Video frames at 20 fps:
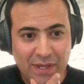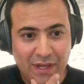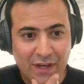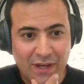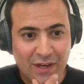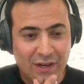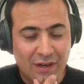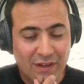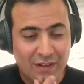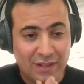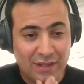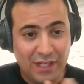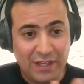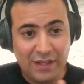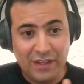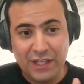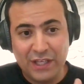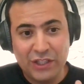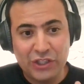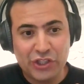here,
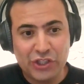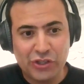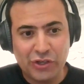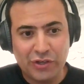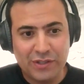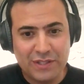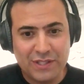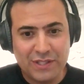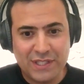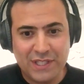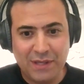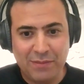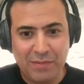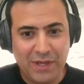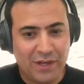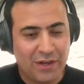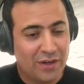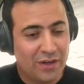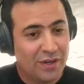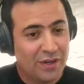the insurance team
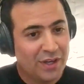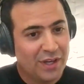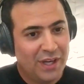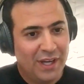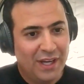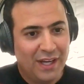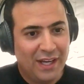here,